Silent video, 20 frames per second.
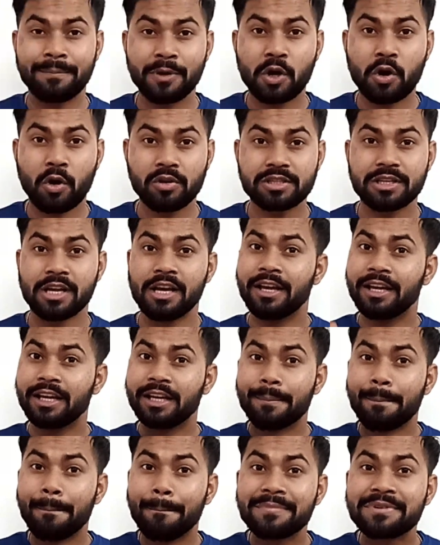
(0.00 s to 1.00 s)
because
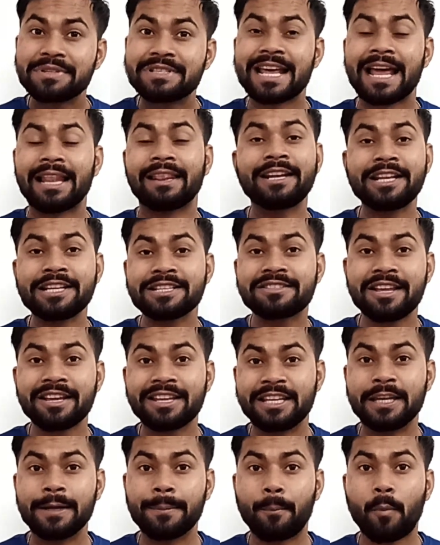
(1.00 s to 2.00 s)
salary is the
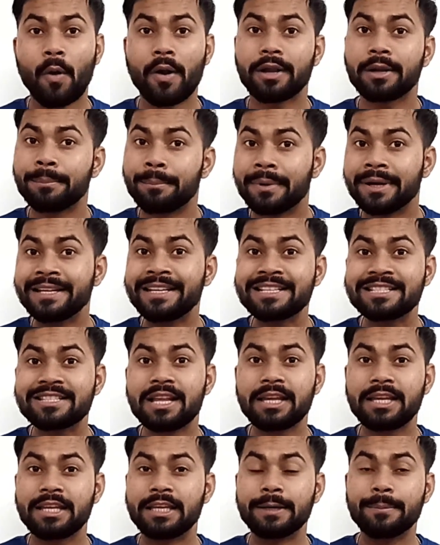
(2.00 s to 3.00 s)
key point, money is
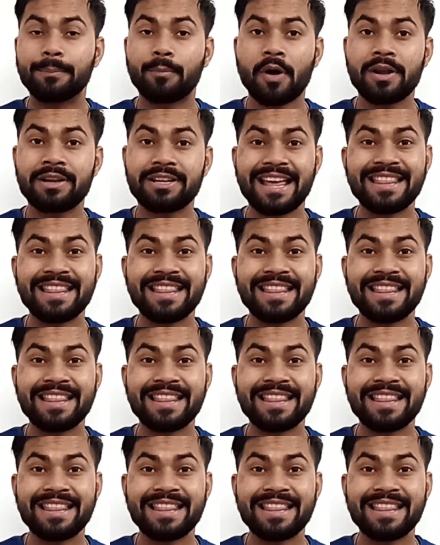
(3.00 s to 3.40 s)
the key point,